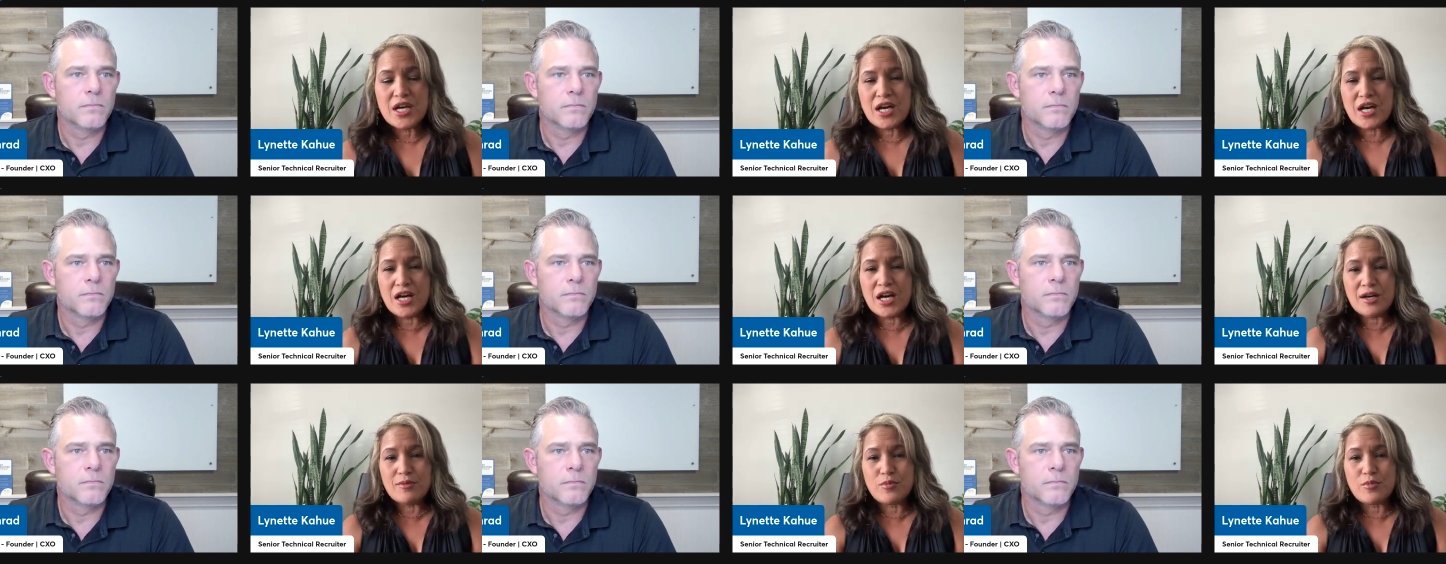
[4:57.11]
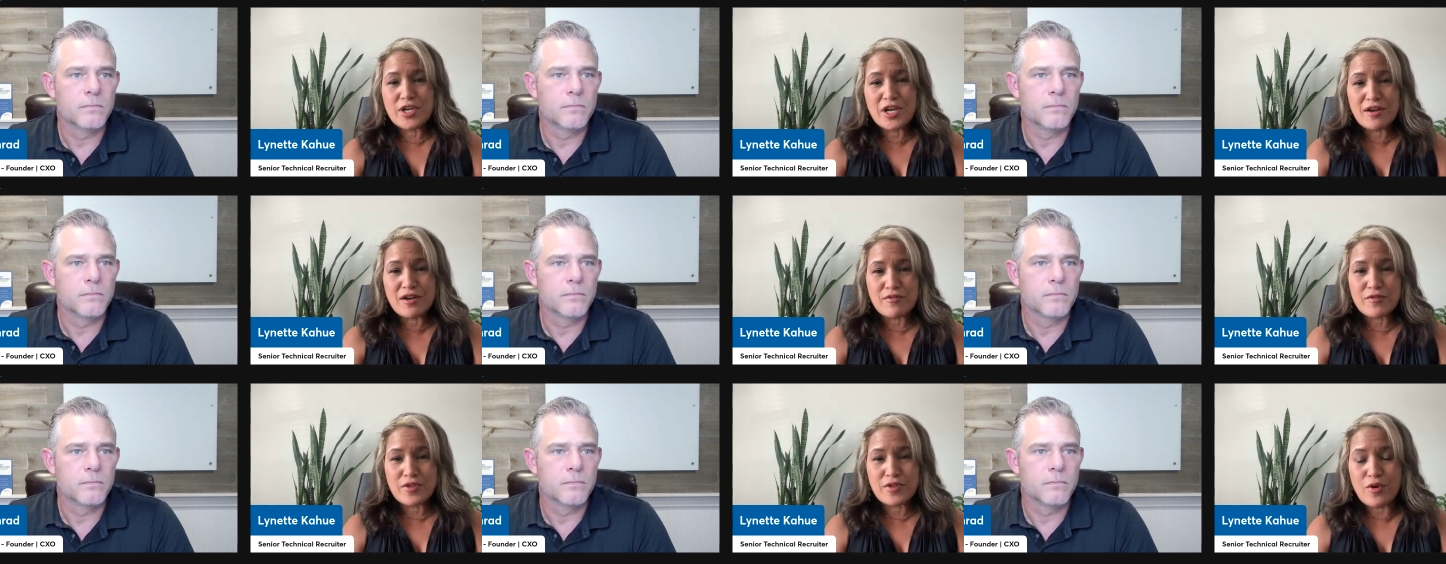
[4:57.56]
Speaker 1: um, we
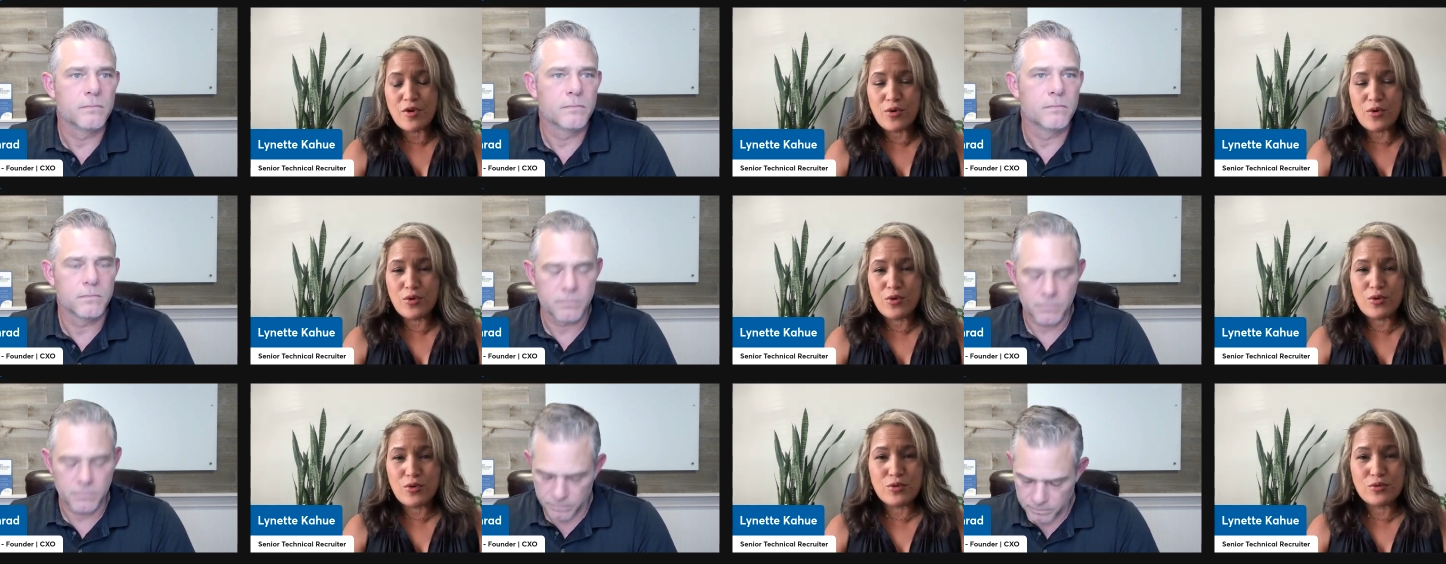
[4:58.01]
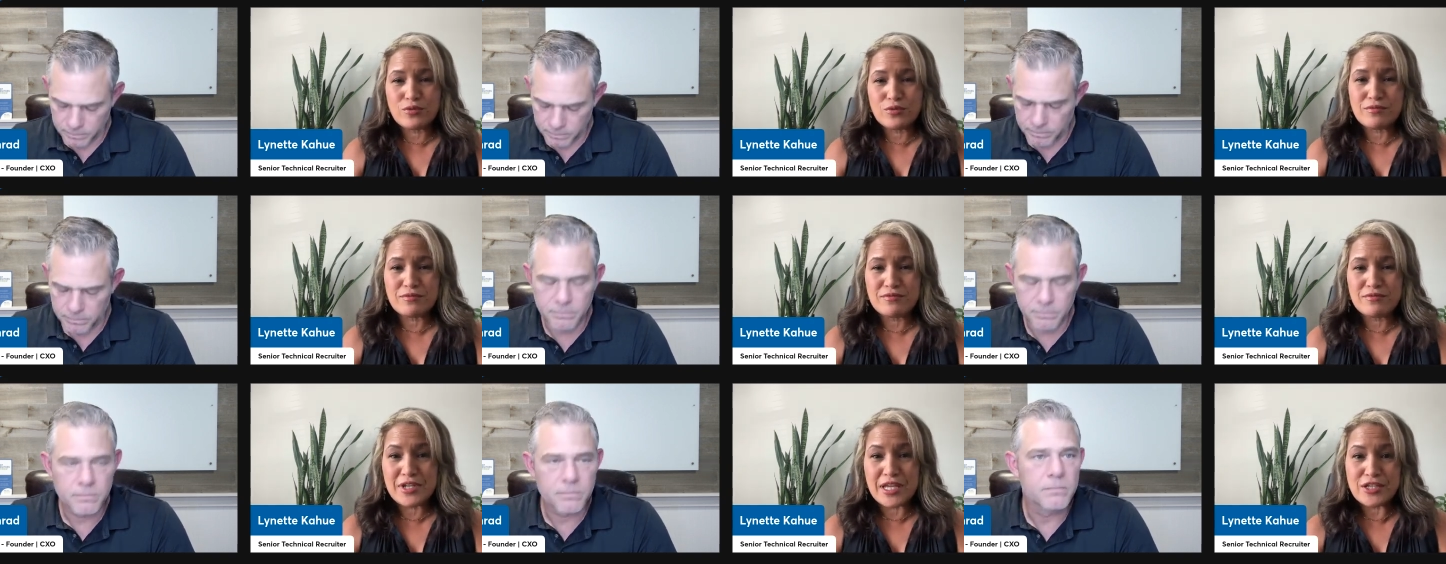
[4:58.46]
cover the
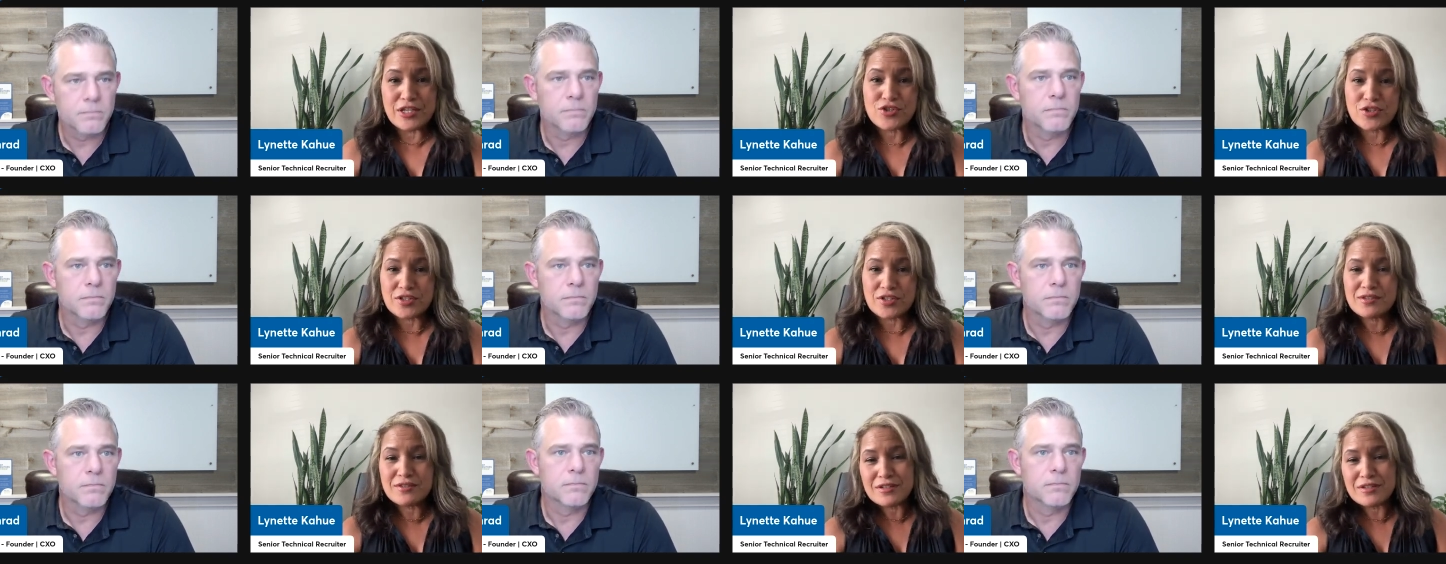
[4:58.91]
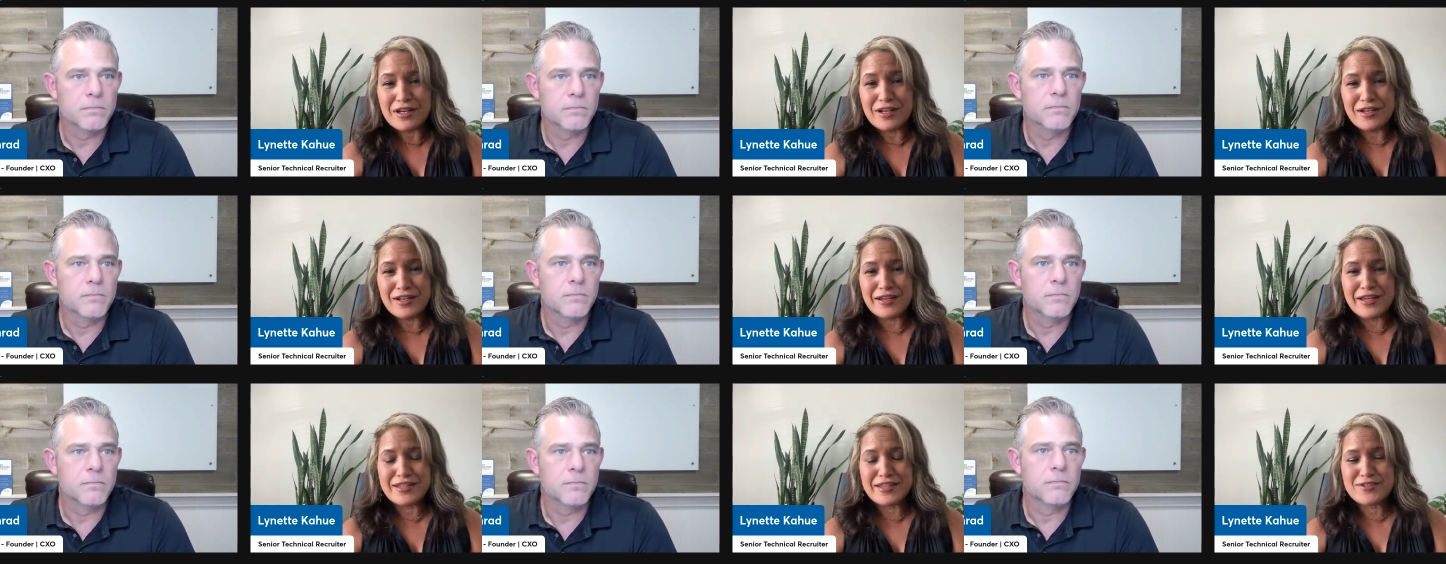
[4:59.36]
whole nation.
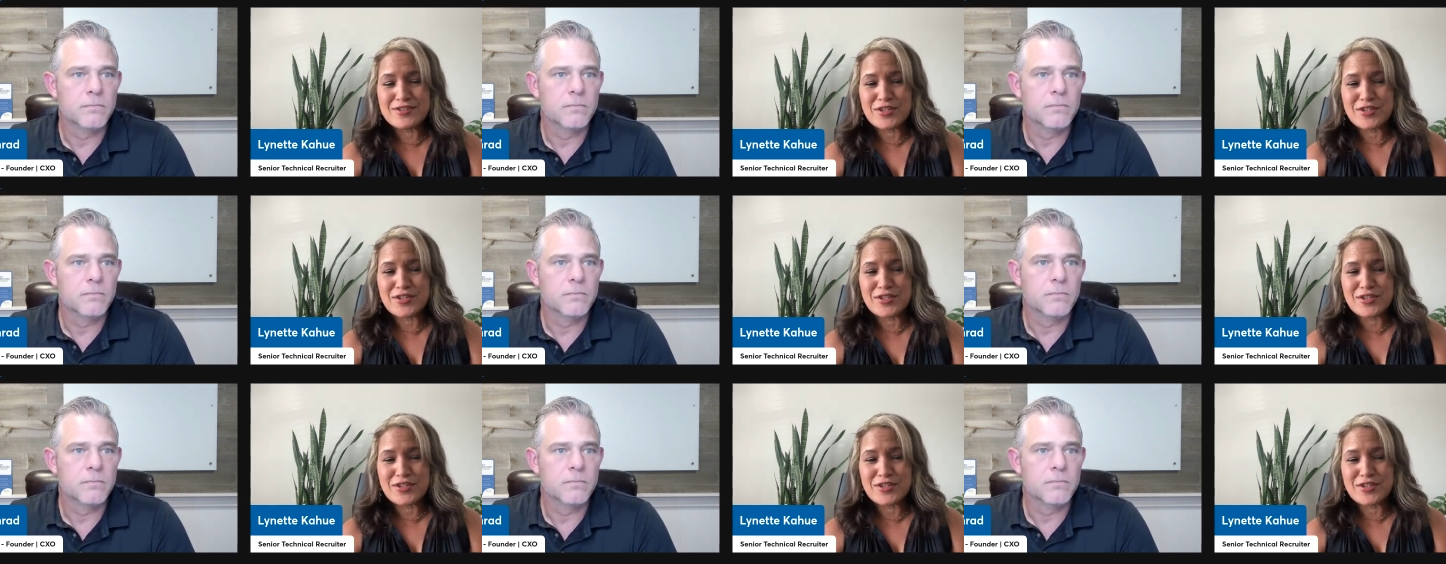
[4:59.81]
Uh, and